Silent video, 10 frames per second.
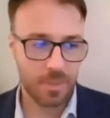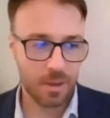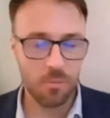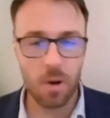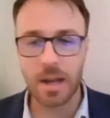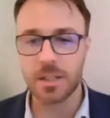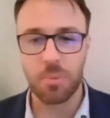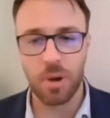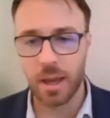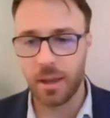
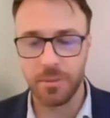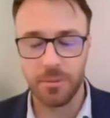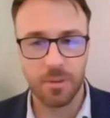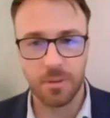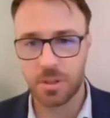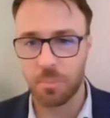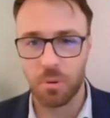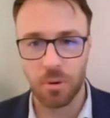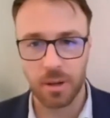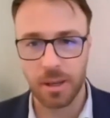widespread
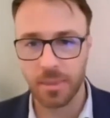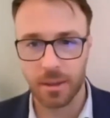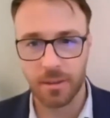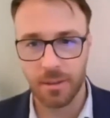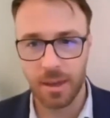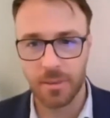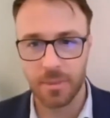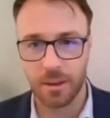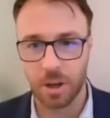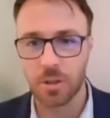support in
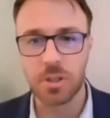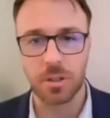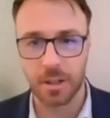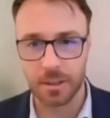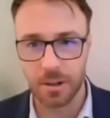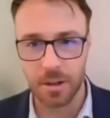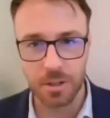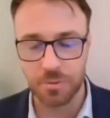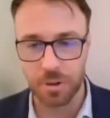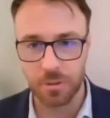the culture at large
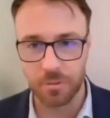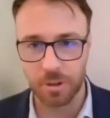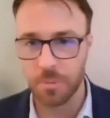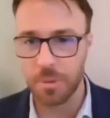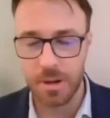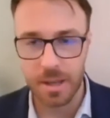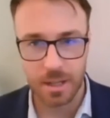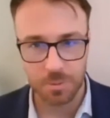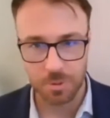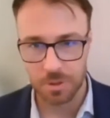for community
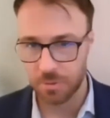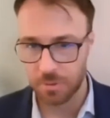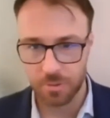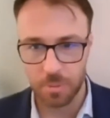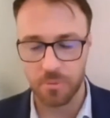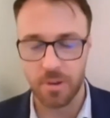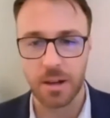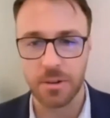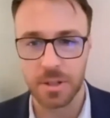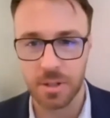hospitals, for
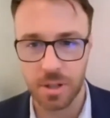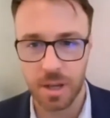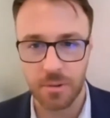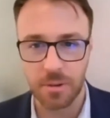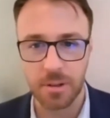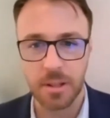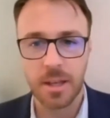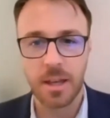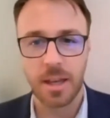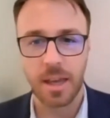providers in general.
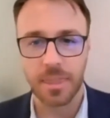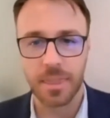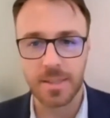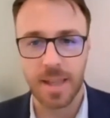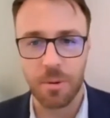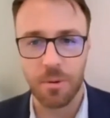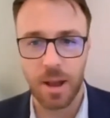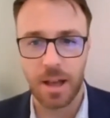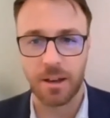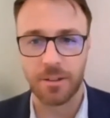Mm-hmm. And this time
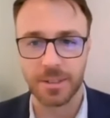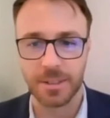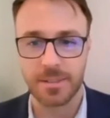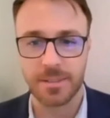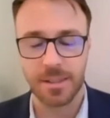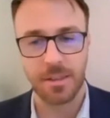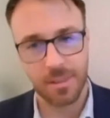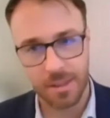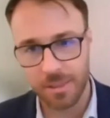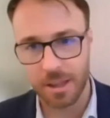around, it's
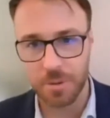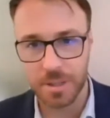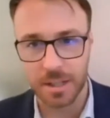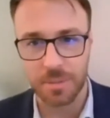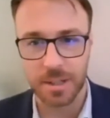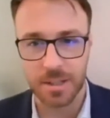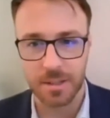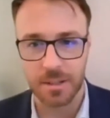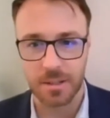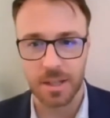like we talked about, it's a
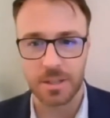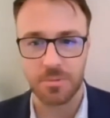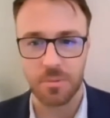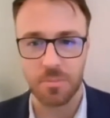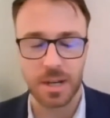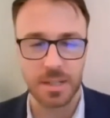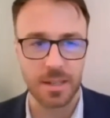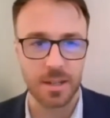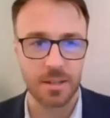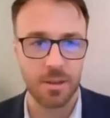little less robust,
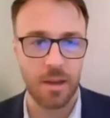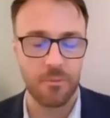and